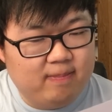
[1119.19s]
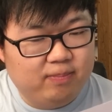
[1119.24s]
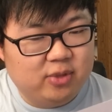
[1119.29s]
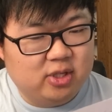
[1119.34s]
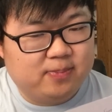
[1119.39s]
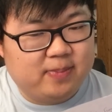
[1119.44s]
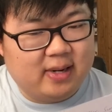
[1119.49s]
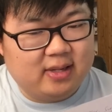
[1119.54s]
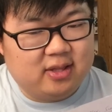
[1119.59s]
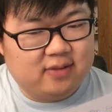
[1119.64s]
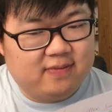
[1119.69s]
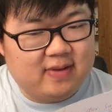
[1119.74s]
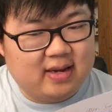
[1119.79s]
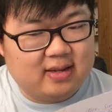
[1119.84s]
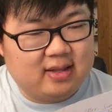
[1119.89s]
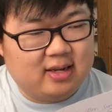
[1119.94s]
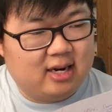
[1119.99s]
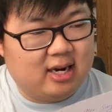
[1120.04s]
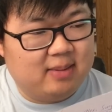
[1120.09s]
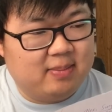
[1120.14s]
Despite the
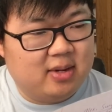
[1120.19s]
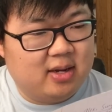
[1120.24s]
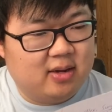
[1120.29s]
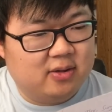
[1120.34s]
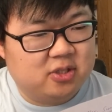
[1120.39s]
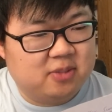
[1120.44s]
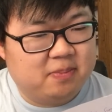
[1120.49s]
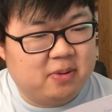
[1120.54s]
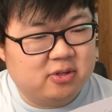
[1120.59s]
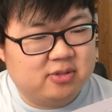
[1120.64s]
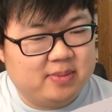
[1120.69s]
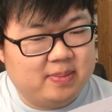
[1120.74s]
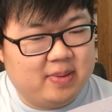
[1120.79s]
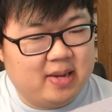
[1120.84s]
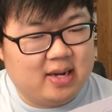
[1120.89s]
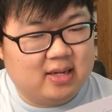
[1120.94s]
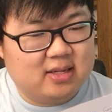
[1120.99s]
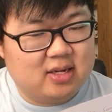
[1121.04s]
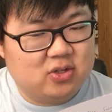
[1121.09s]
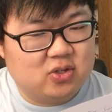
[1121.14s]
fact that I'm supposed to be
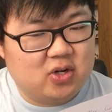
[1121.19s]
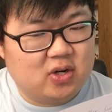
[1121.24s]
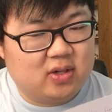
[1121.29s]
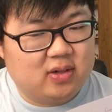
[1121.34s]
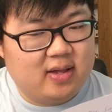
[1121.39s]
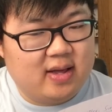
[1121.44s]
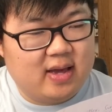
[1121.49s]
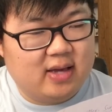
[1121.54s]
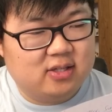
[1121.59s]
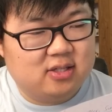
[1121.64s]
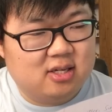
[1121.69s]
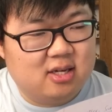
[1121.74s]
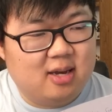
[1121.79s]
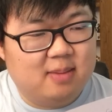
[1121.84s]
paying attention in class,